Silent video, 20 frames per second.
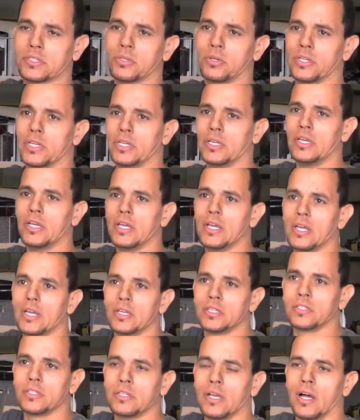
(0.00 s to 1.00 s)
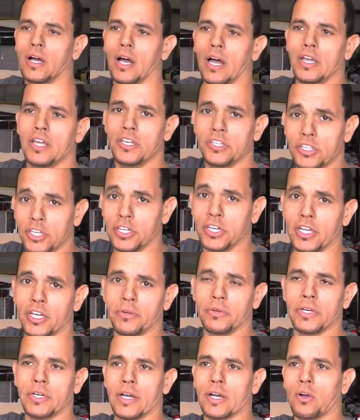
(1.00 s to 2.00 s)
actually
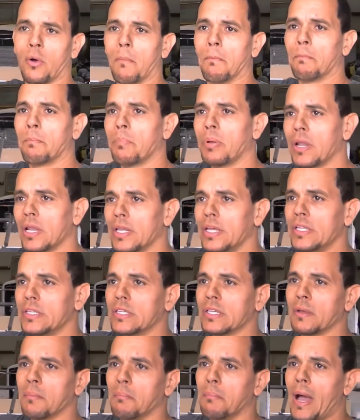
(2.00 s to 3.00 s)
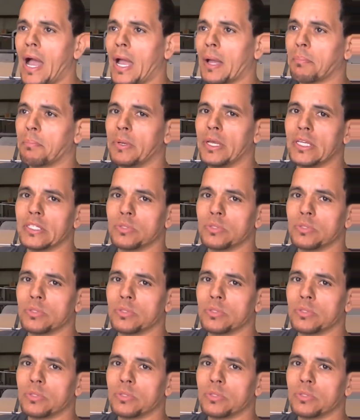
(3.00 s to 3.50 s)
engineering a complete back